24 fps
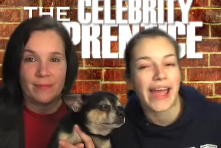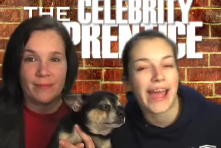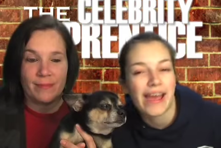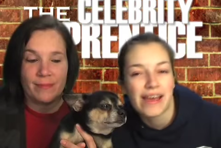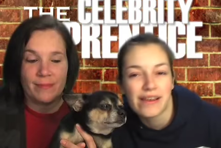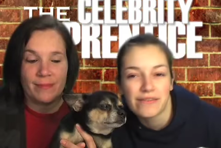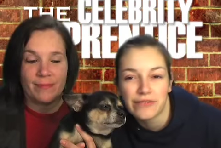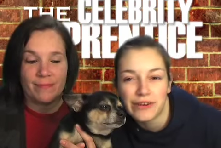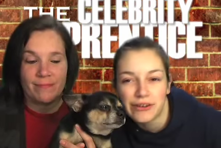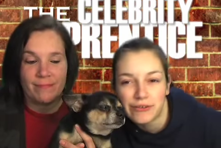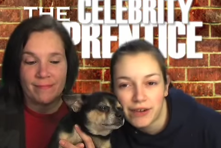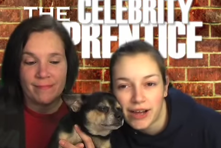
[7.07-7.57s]

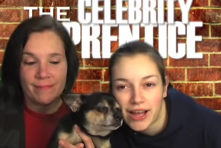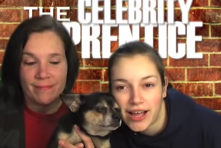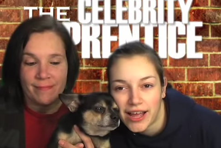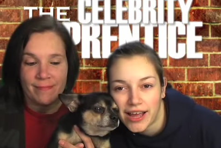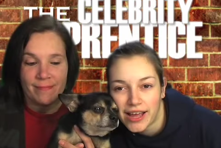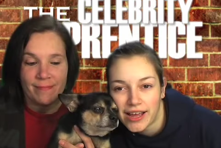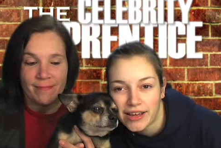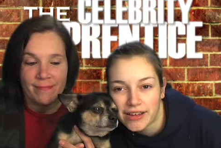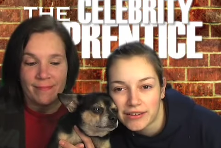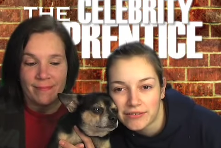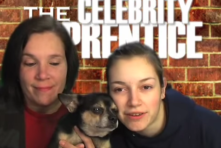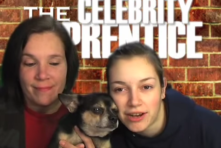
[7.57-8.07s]

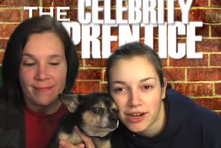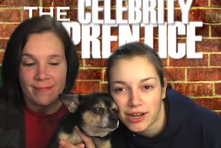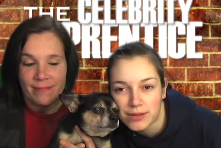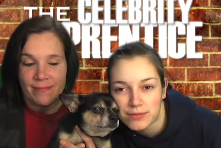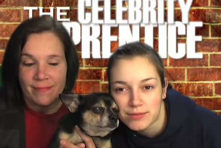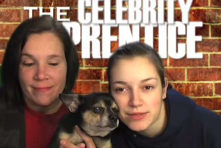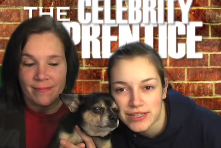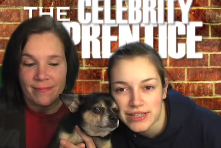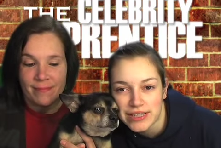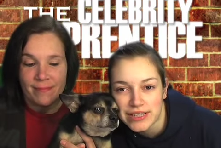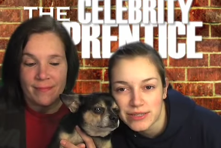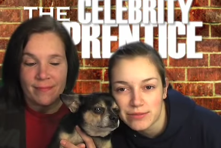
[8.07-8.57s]
Speaker 1: everyone,
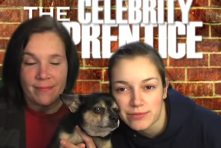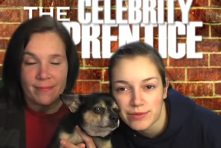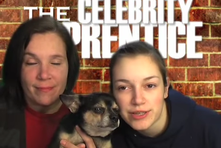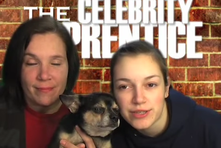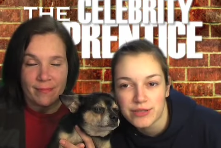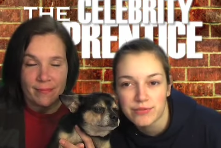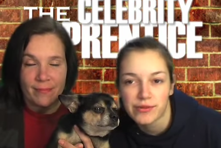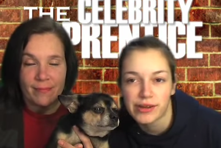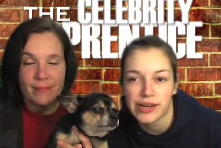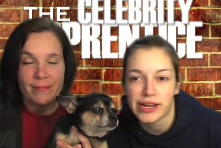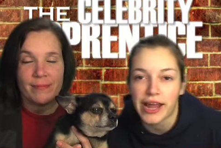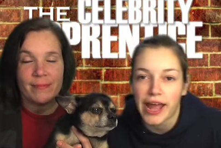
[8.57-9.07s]
welcome to this
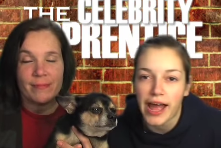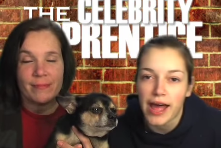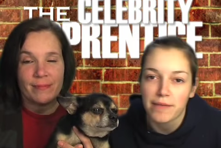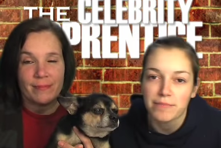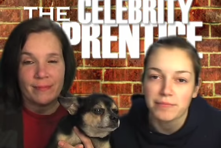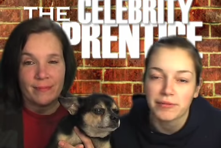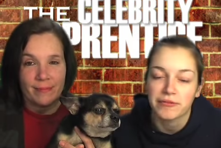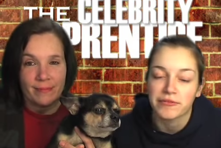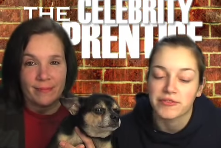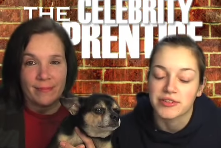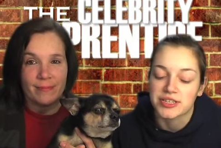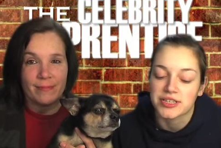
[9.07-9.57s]
week's
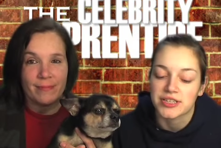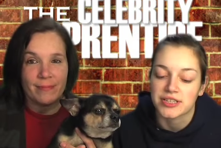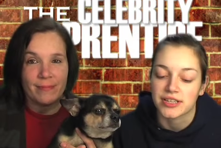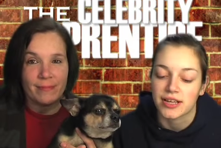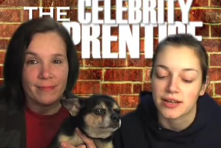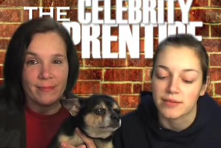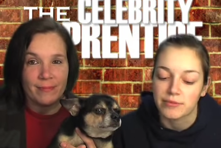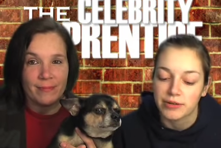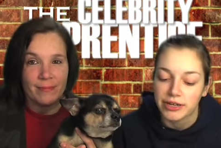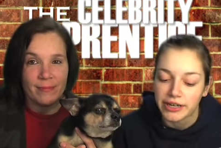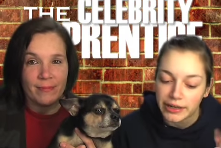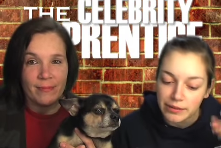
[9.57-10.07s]
recap of The
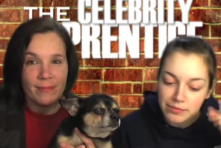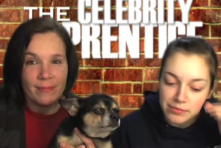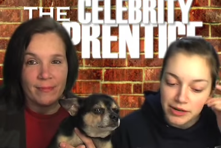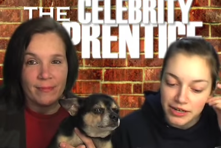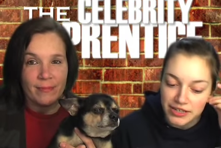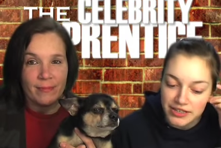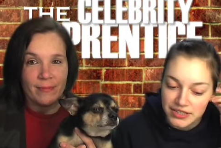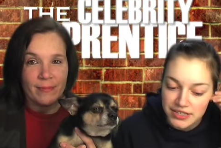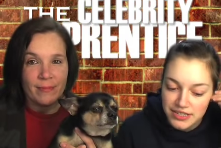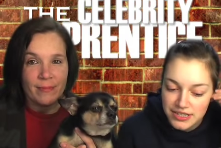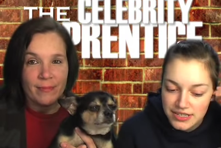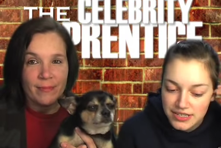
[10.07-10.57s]
Celebrity
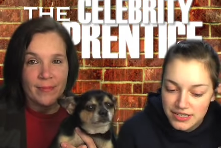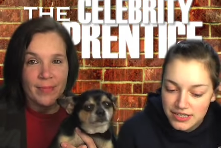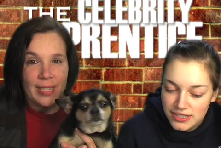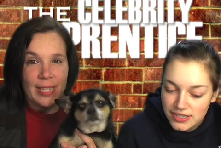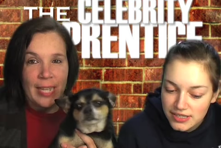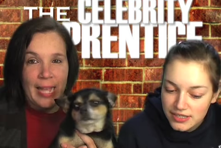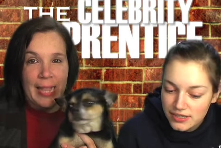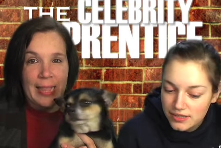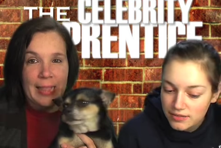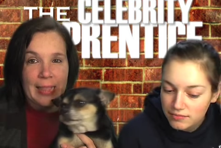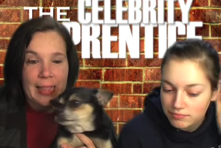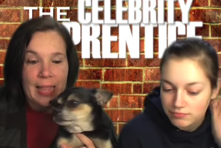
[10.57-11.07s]

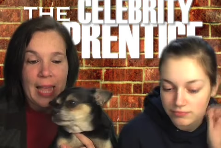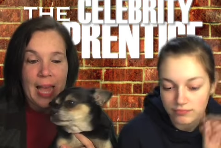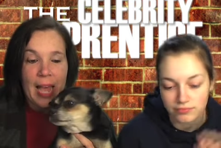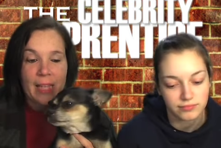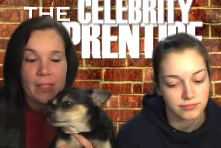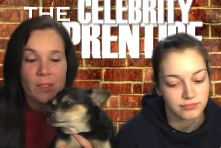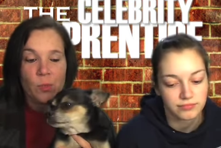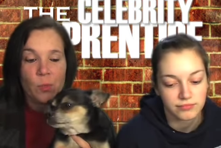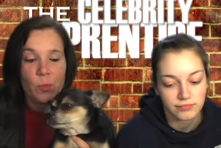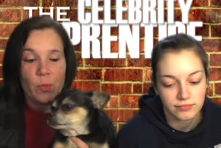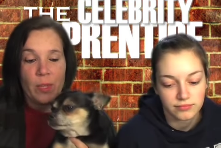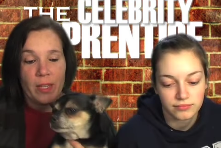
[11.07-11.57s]
Apprentice.
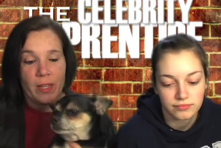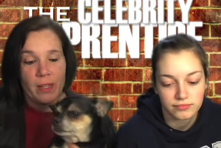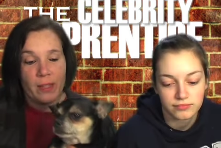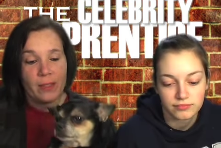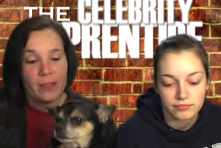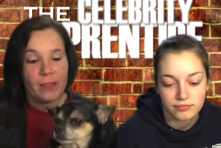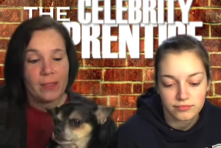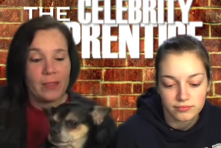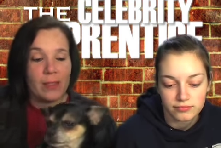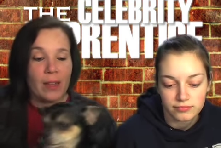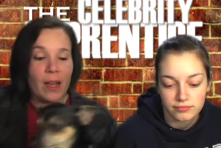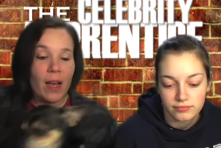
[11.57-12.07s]
Speaker 2: Last
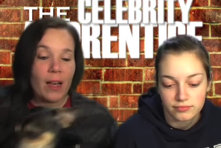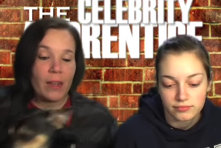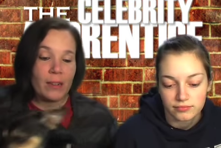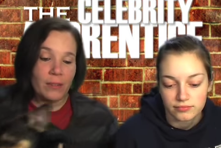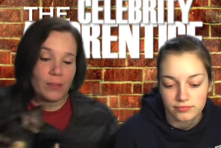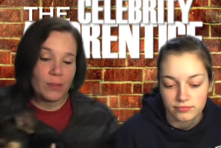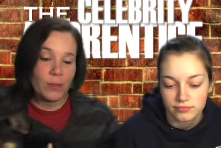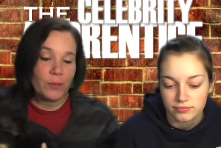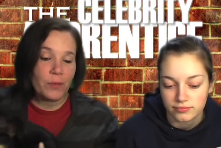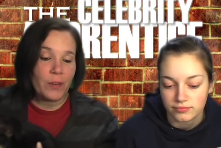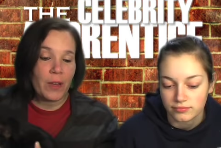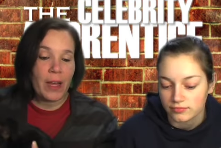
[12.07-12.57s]
week,
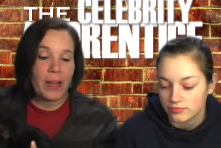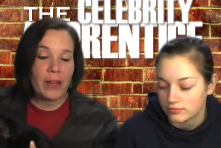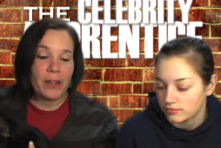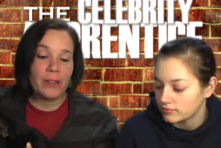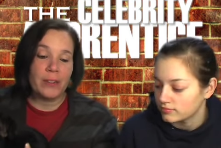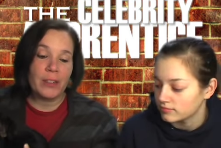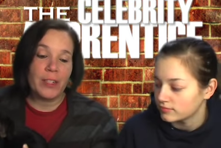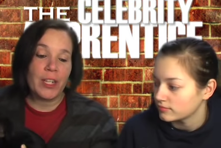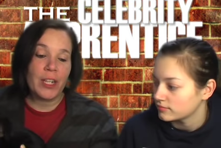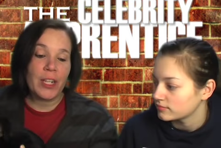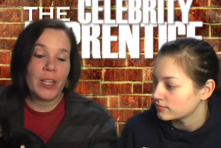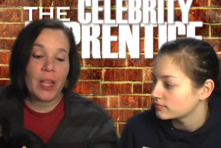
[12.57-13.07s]
Donald
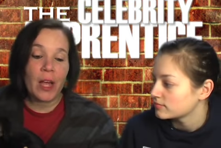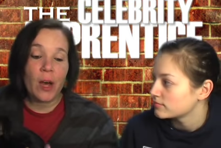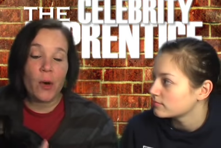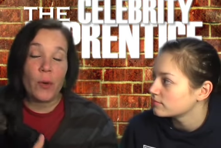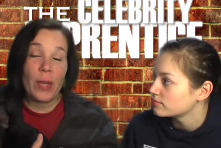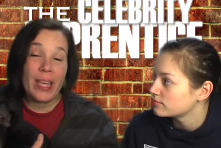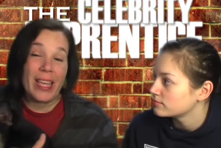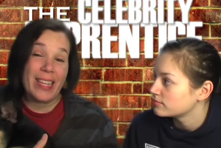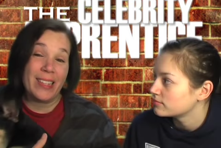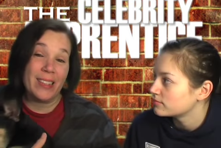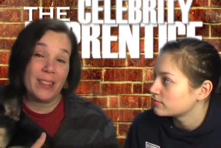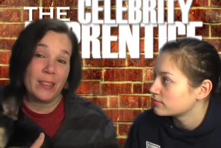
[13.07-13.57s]
fired
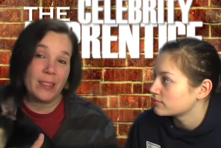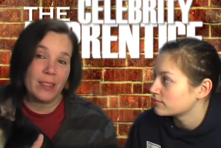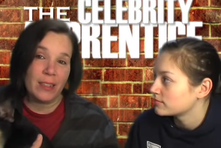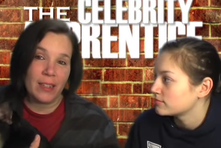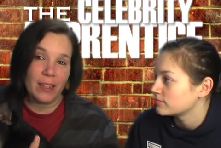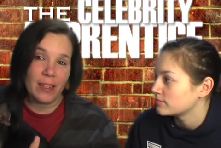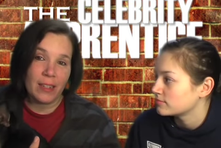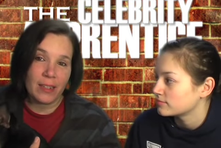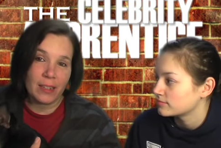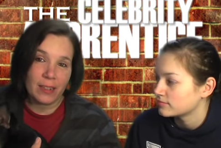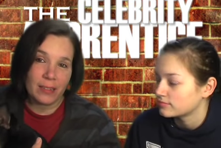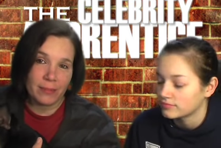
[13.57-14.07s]
Khloe and
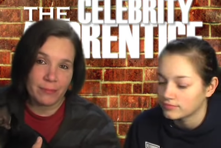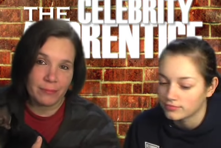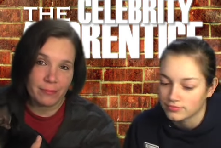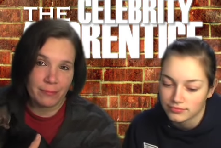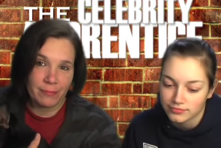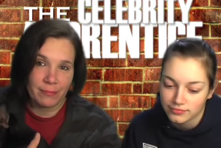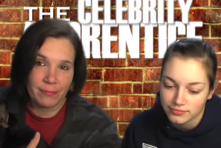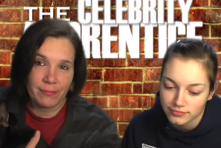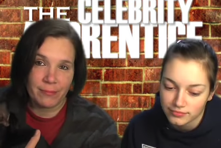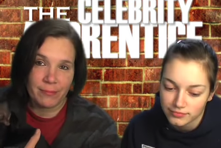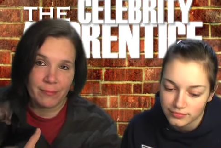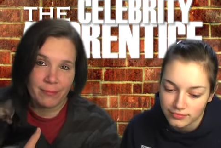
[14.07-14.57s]
Tionne.
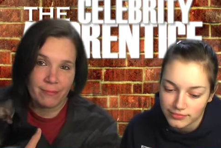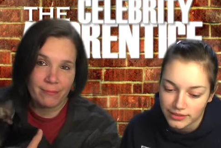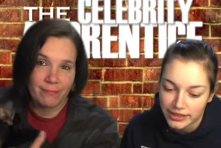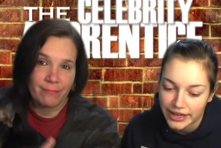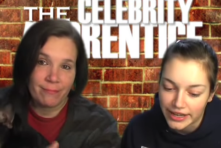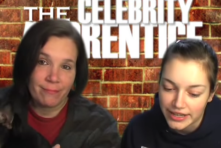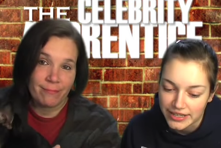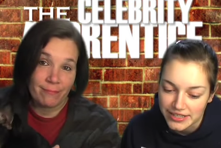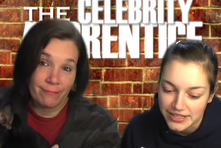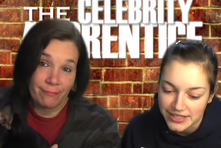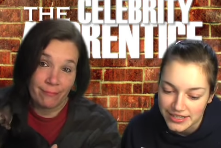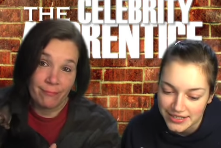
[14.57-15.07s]

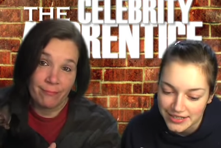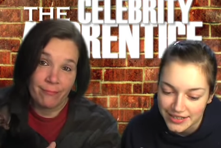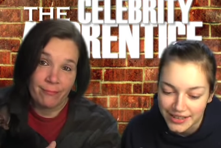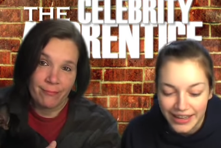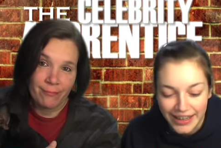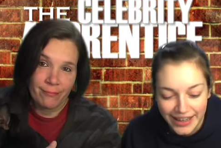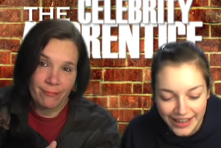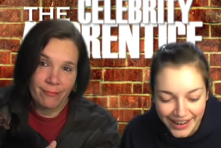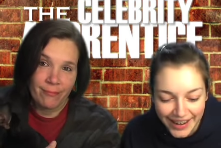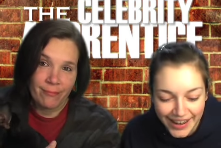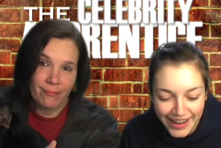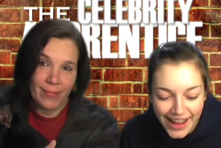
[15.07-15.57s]
Speaker 1: Yes.
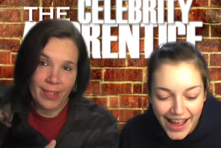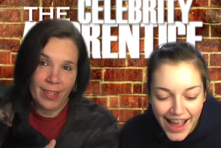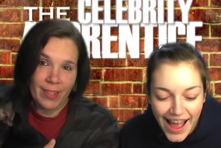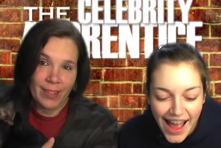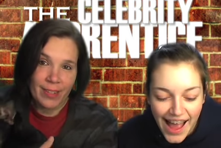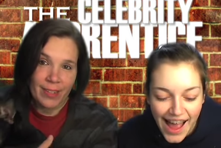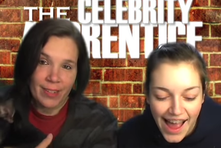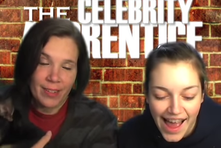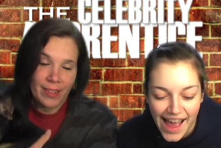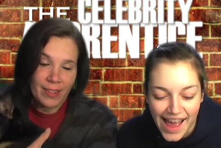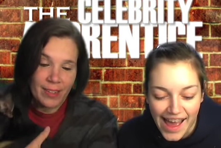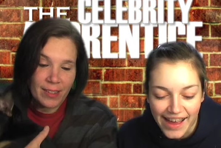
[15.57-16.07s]

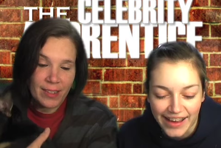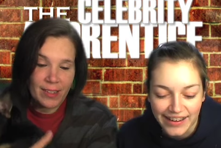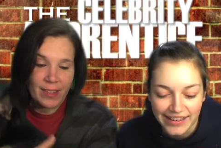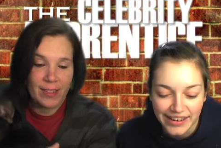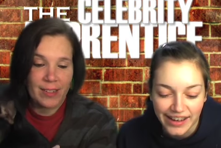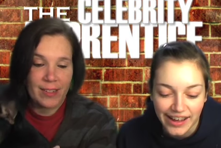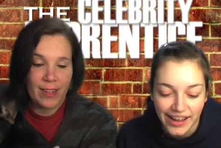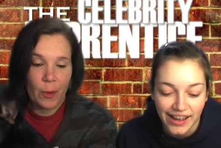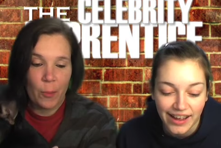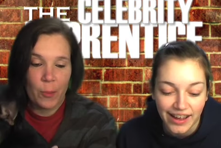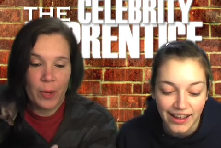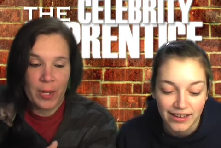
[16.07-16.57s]
And
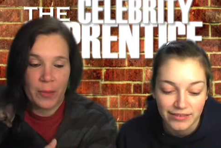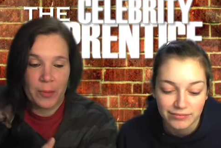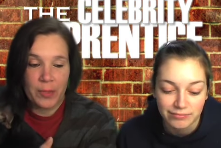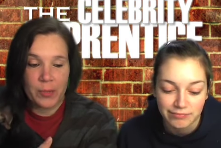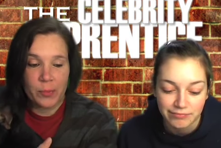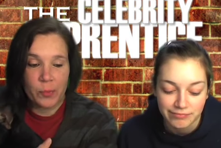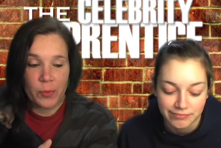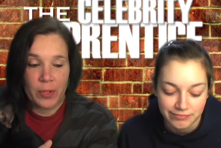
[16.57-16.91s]
Speaker 2: nobody was